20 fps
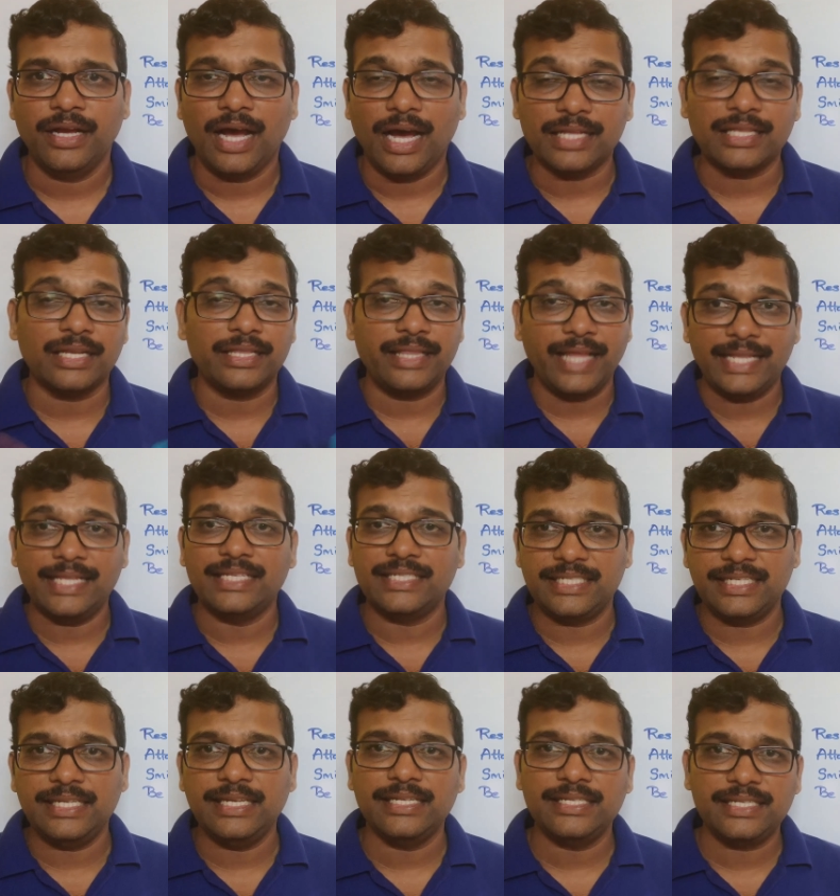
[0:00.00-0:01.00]
Other than the
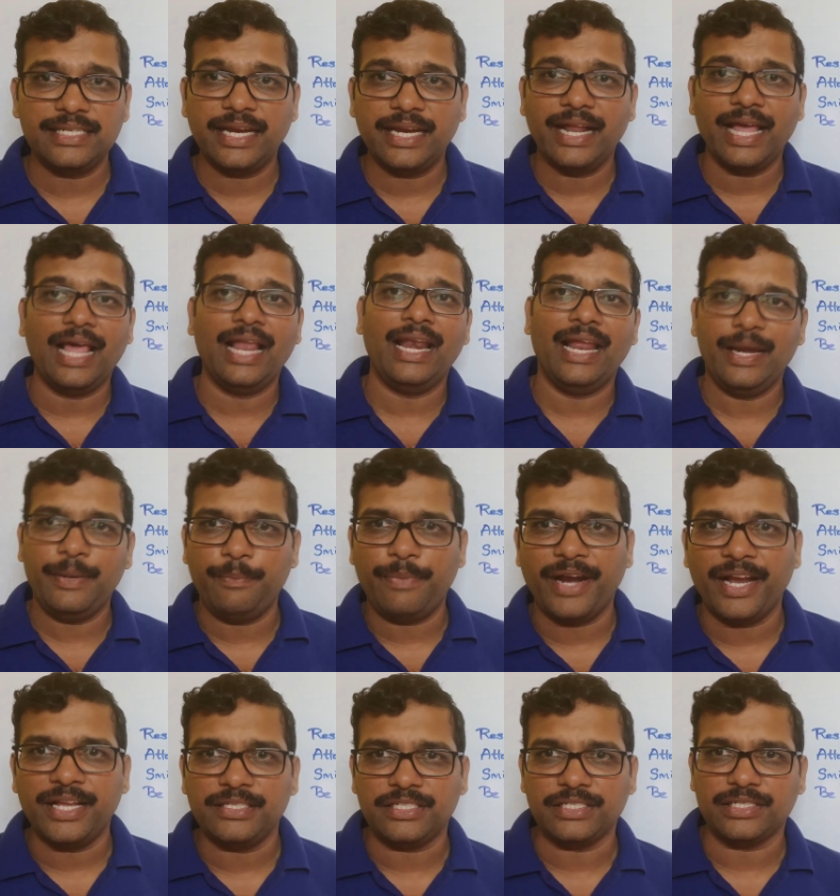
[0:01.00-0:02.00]
CSE and allied
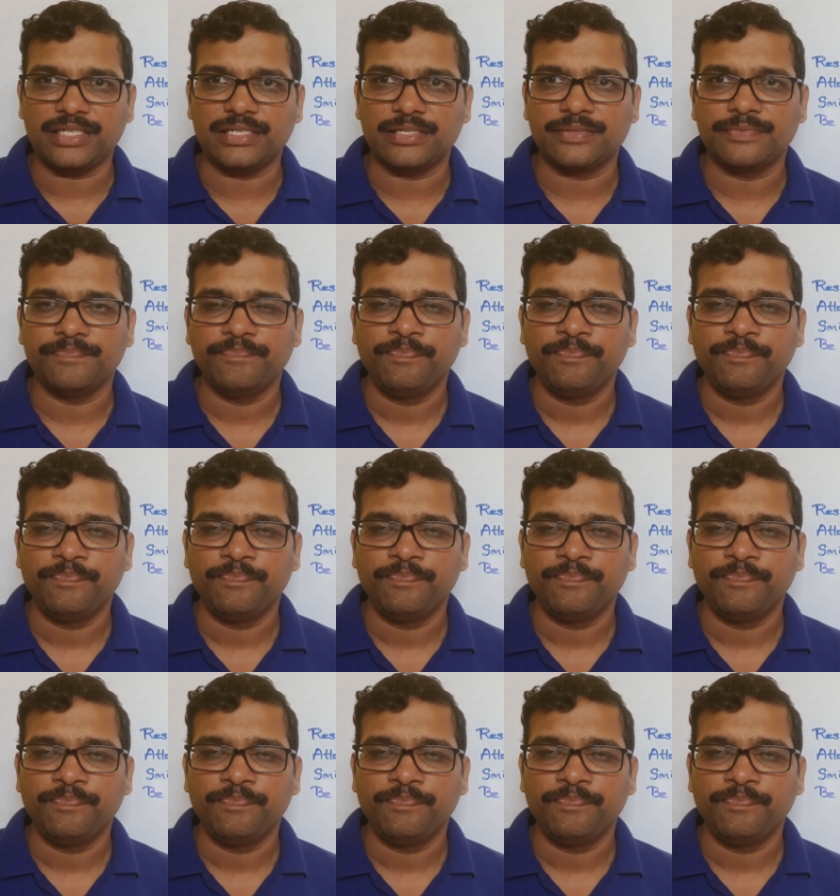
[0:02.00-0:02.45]
branches.